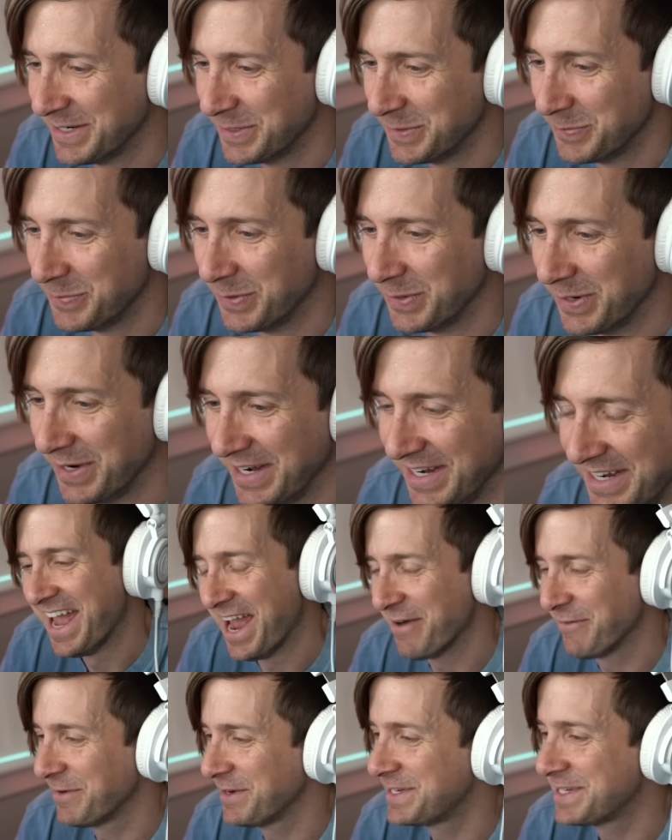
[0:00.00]
Oh boy.
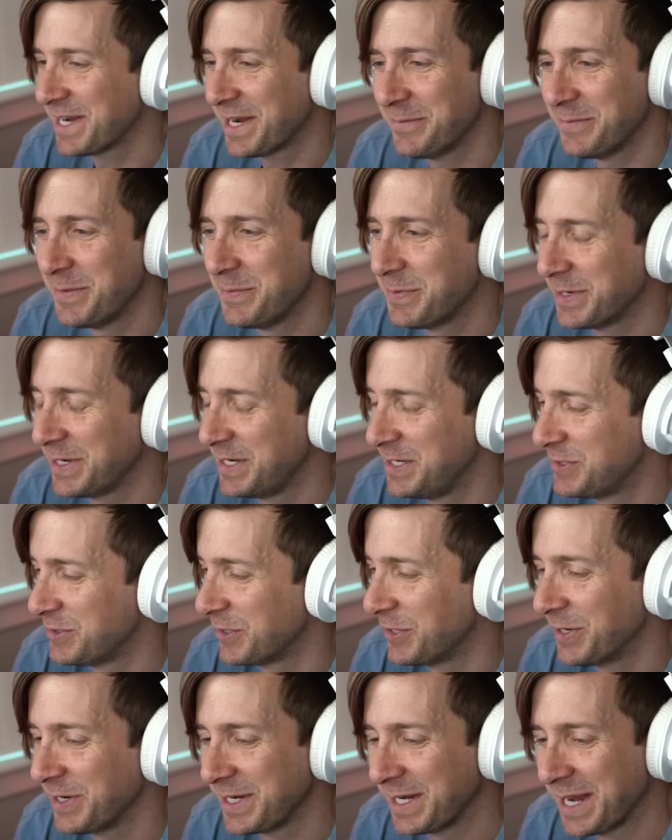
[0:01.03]
Every time we play a
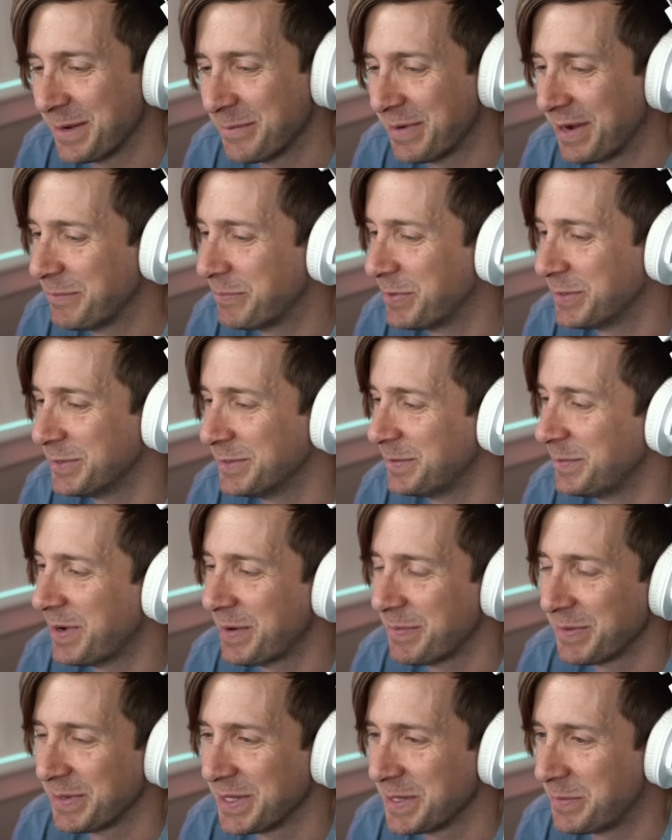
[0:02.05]
drawing game, I pull them
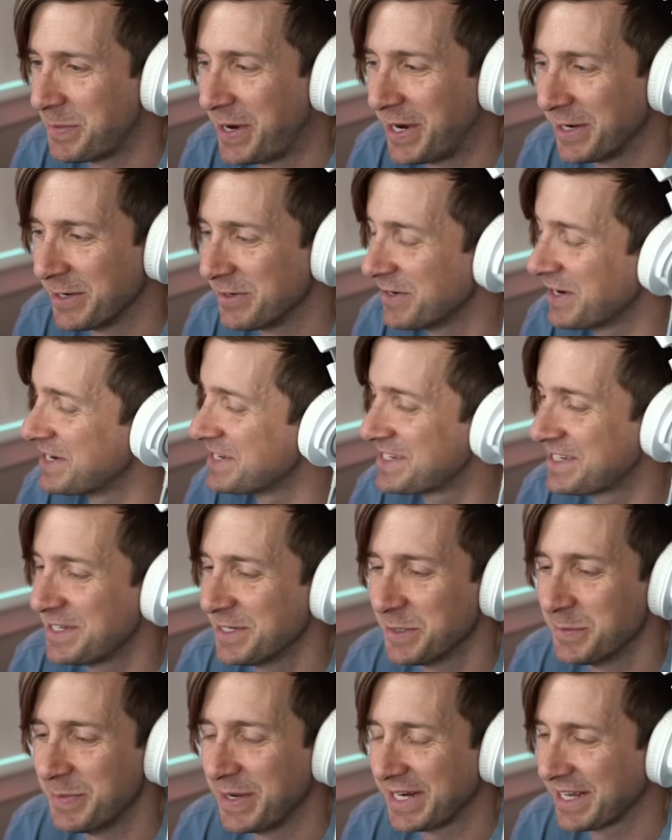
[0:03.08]
up on the monitor. I
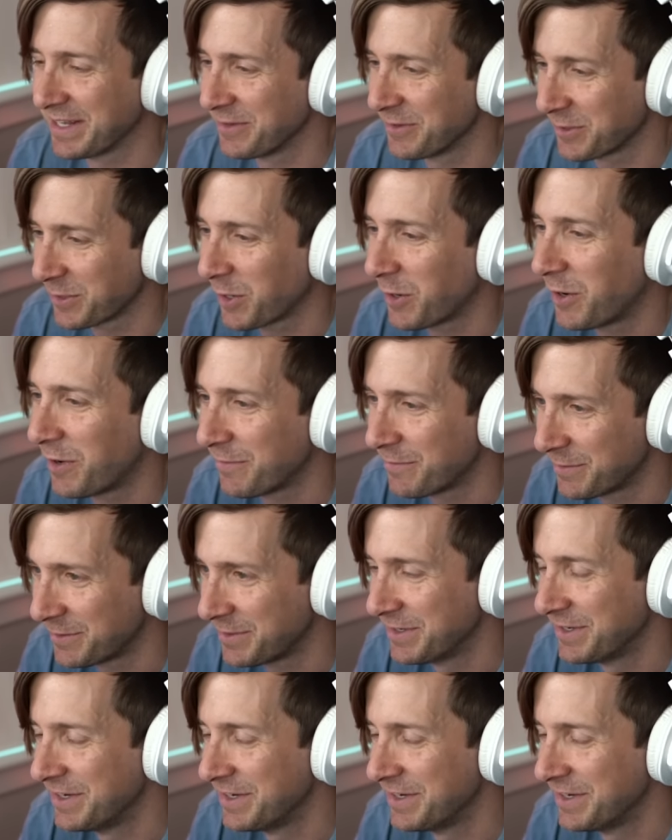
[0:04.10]
still make it look awful.